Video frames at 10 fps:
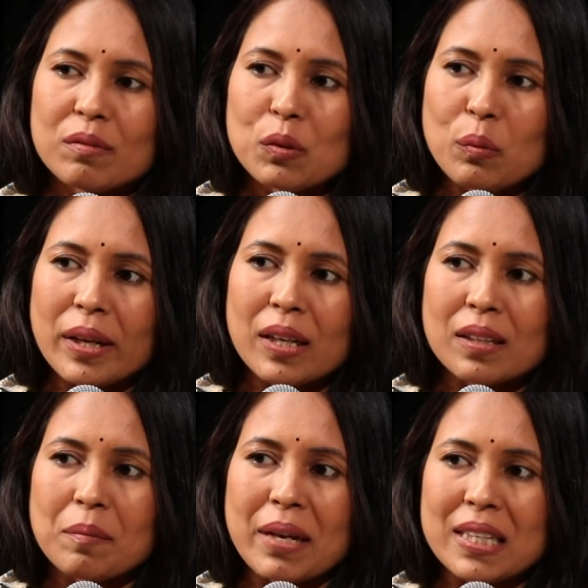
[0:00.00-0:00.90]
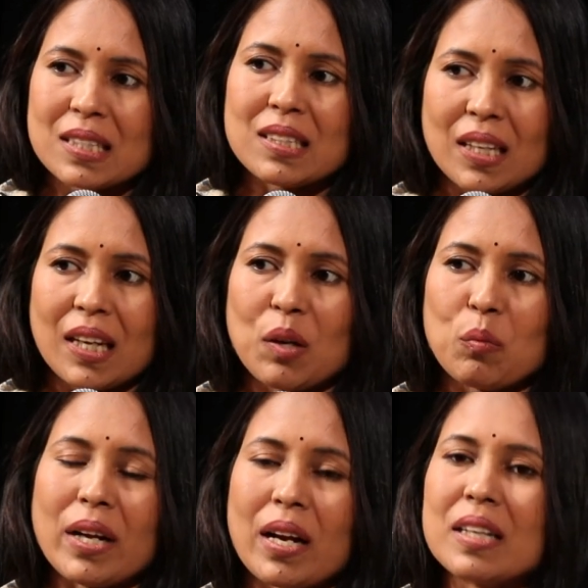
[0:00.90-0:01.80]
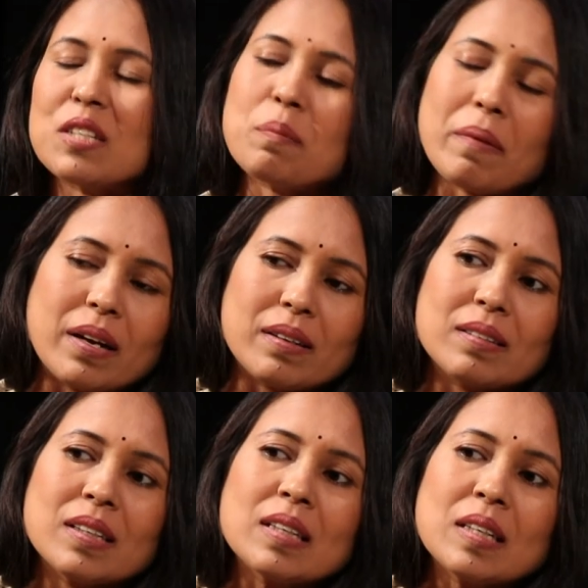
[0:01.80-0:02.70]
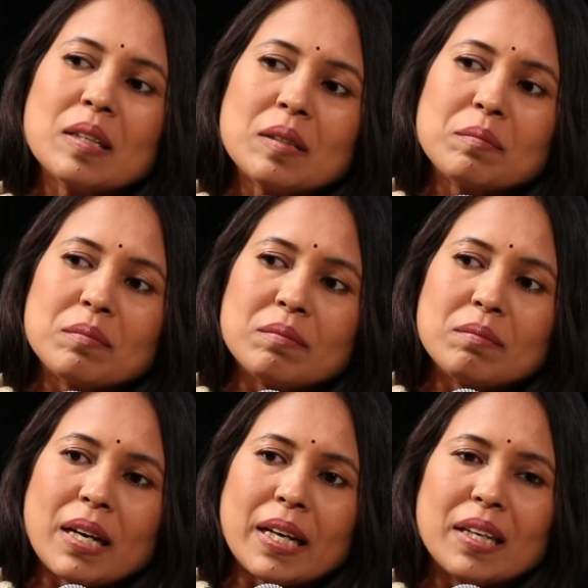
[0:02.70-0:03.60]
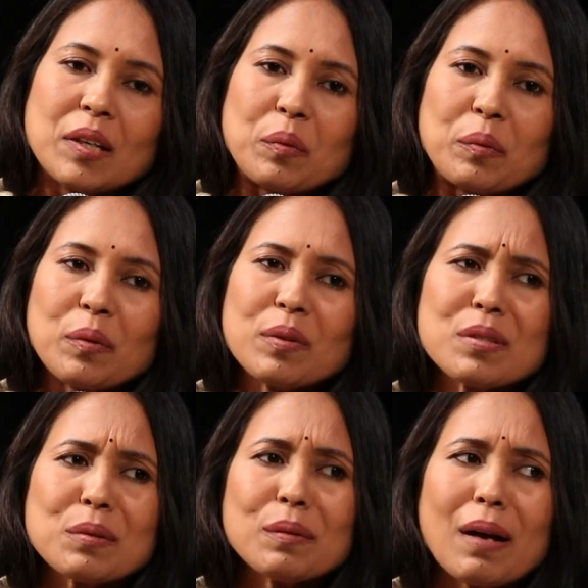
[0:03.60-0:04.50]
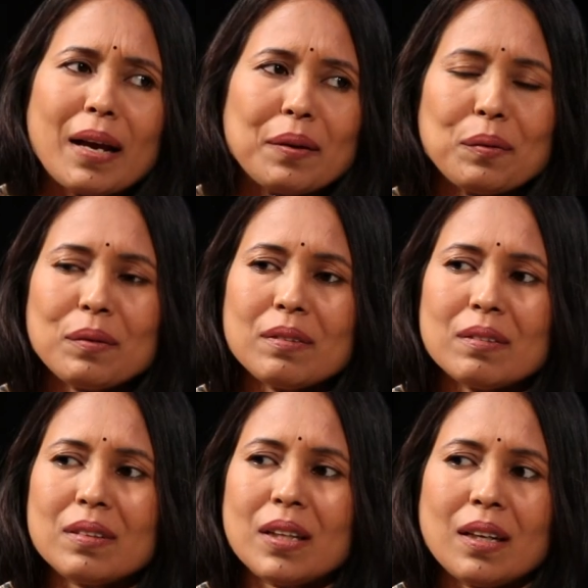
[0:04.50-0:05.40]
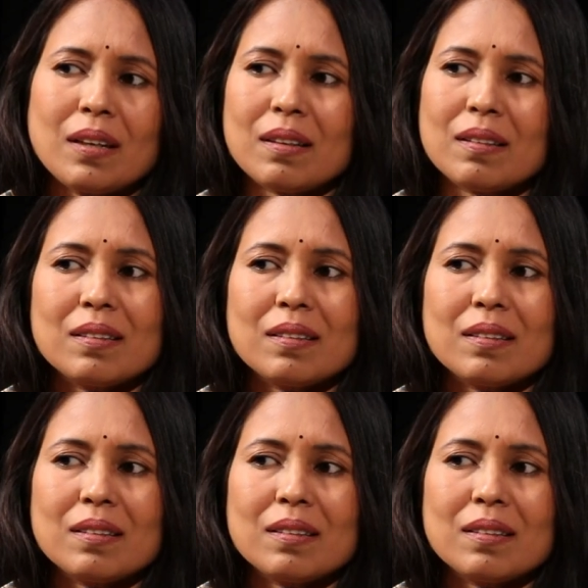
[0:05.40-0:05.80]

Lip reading: doing the best thing. We are inspired by you, no? So I don't think,